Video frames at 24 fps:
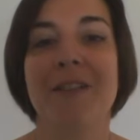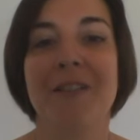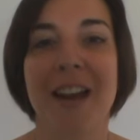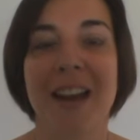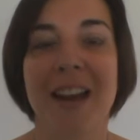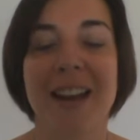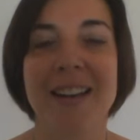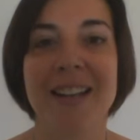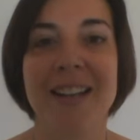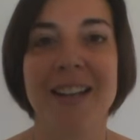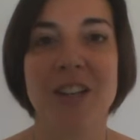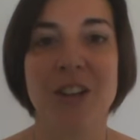
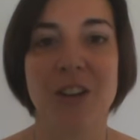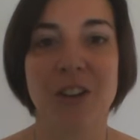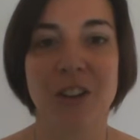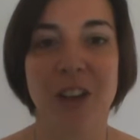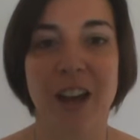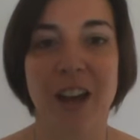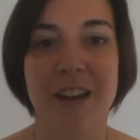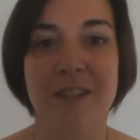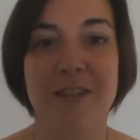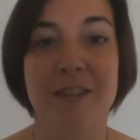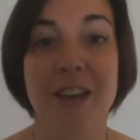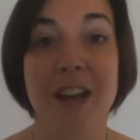event in your
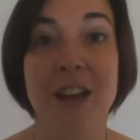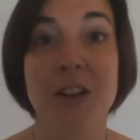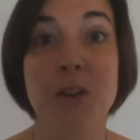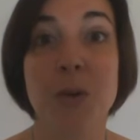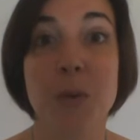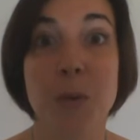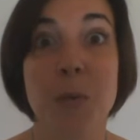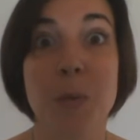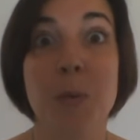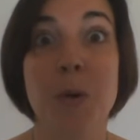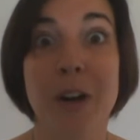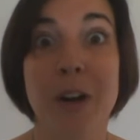life that
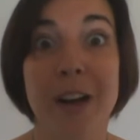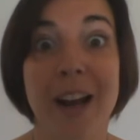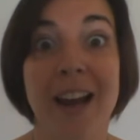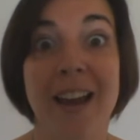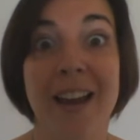you would put